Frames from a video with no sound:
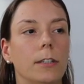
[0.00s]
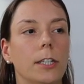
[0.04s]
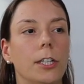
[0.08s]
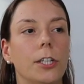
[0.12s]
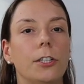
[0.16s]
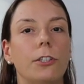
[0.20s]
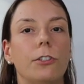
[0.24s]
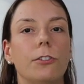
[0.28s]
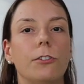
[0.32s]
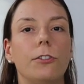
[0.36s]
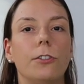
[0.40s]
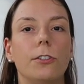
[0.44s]

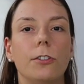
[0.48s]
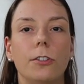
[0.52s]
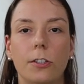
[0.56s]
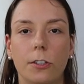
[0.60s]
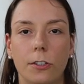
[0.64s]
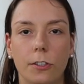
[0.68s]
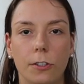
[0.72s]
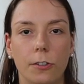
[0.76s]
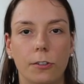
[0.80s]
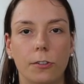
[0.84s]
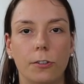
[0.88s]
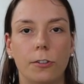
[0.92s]

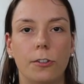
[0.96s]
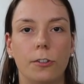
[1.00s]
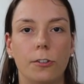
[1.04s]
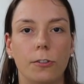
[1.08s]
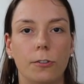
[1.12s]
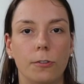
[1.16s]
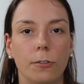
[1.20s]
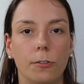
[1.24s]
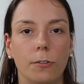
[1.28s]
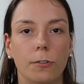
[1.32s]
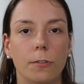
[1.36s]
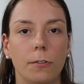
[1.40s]
introduces you
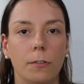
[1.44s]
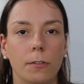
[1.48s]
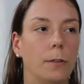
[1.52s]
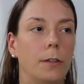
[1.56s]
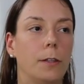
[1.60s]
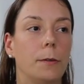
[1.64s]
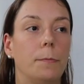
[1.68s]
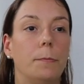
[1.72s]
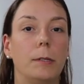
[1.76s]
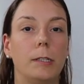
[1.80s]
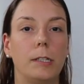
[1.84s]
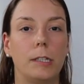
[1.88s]
to
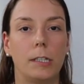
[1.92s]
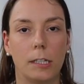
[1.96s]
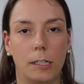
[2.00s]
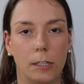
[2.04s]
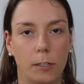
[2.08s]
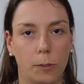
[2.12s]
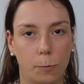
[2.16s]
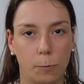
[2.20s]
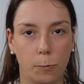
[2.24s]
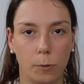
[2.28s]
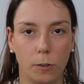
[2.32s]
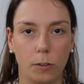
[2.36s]
the
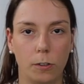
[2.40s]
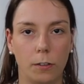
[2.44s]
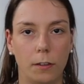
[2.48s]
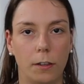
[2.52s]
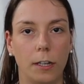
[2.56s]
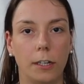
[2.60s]
business world,